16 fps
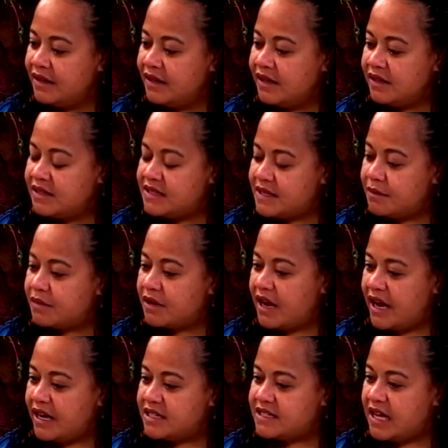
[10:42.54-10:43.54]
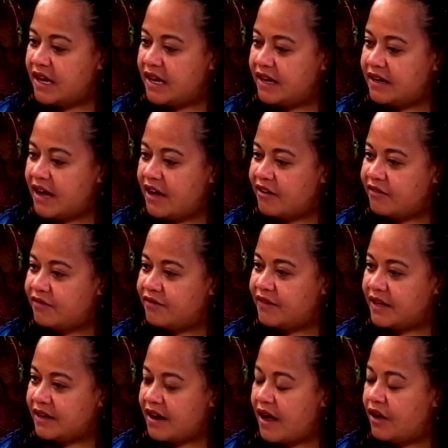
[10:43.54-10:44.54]
some clients that I've
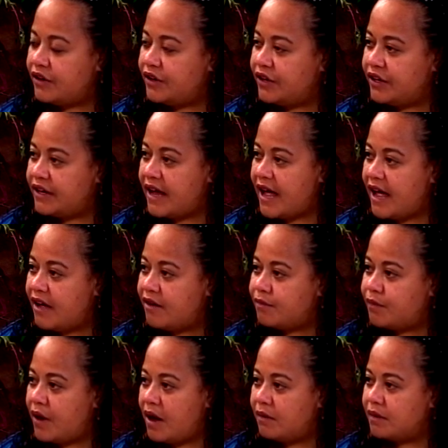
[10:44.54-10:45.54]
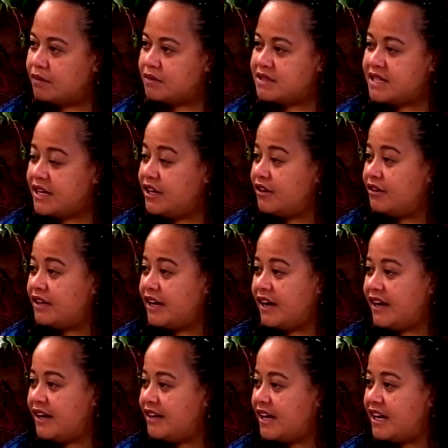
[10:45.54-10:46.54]
encountered have problems that,
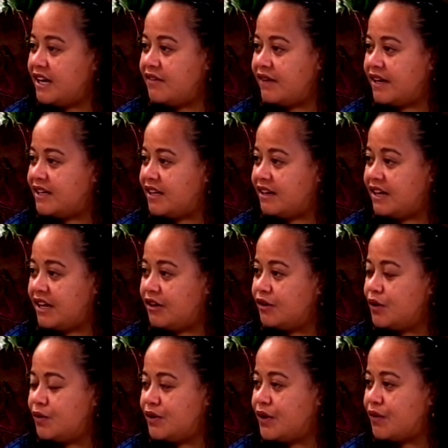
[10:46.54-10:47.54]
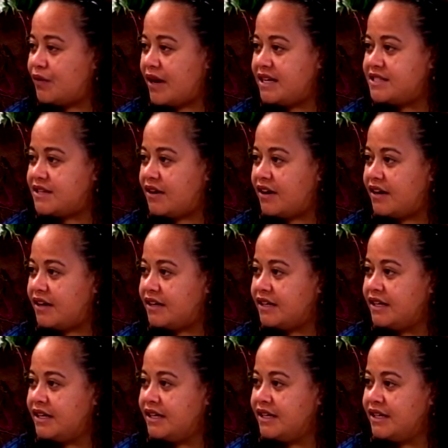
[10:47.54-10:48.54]
they get evicted. They don't know what their rights are.
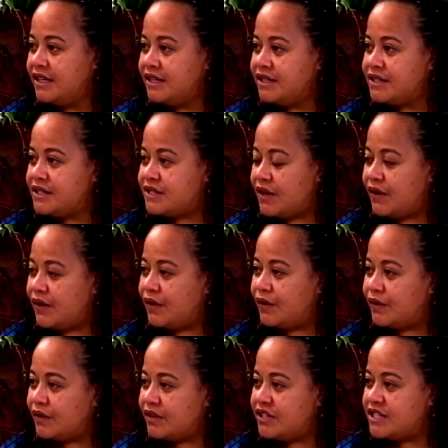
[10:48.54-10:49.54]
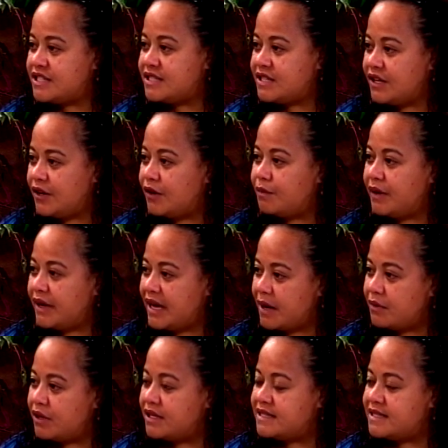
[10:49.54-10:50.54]
So just, being
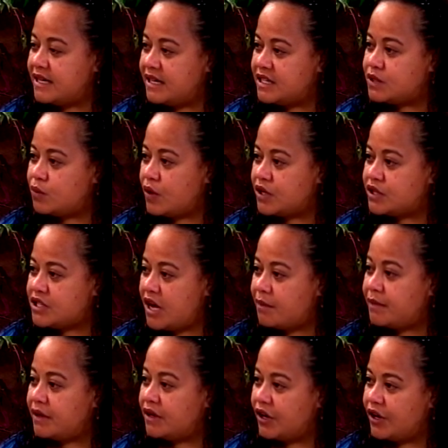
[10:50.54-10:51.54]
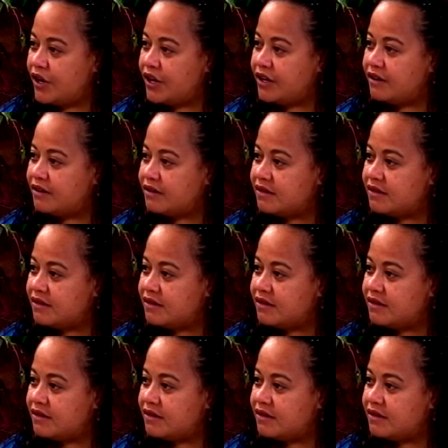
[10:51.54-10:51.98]
able to attend this workshop and learn